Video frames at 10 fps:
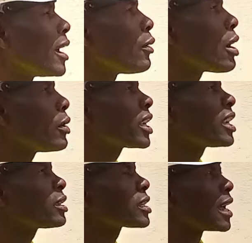We're
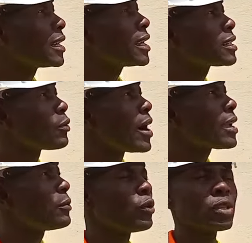working Sundays. Why?
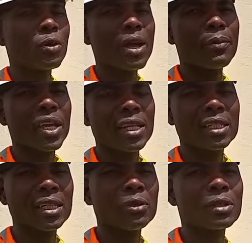Because we are behind
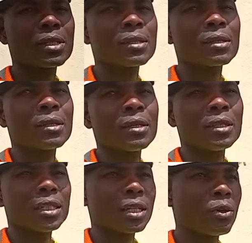schedules.
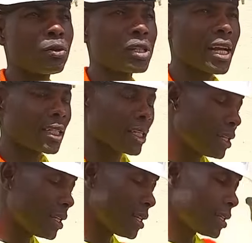Shenko Construction
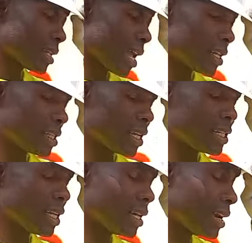is, I said
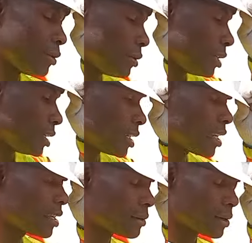earlier on, it's
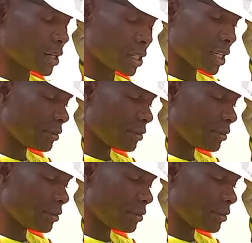a Christian